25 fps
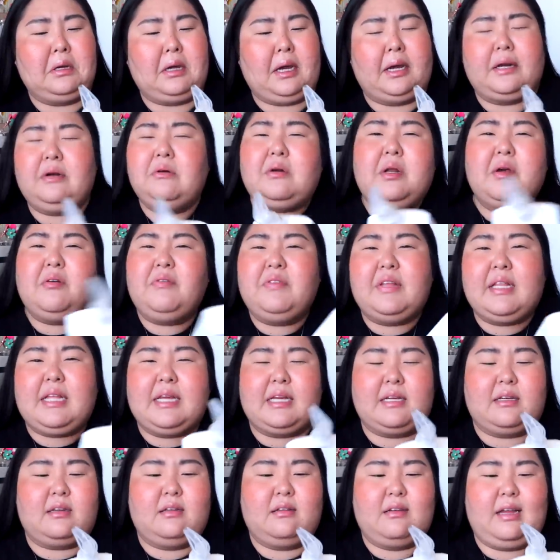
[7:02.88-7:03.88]
I don't know if it
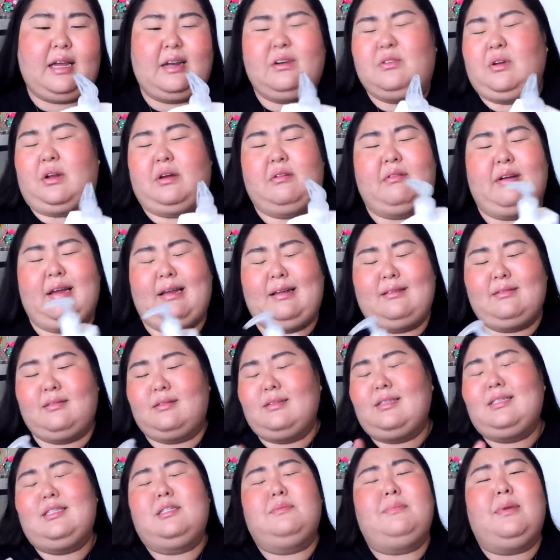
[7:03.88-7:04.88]
like, I don't
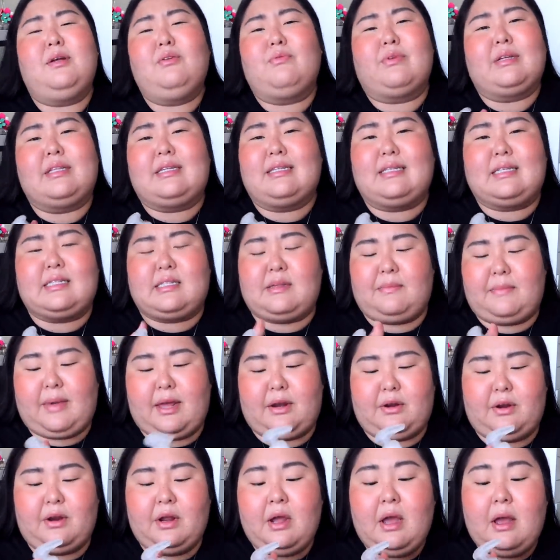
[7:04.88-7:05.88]
know. The smell really doesn't
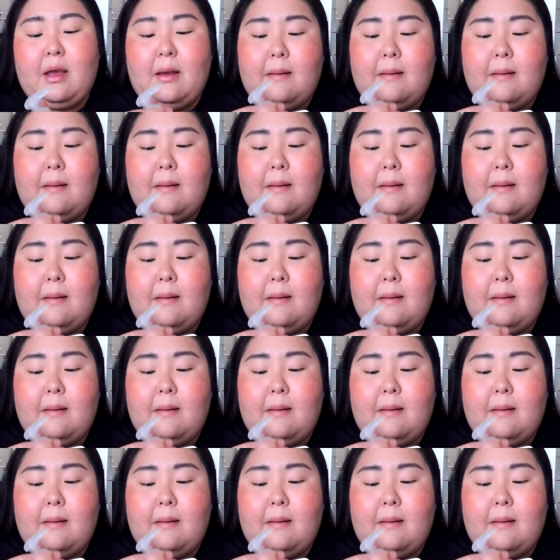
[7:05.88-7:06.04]
matter.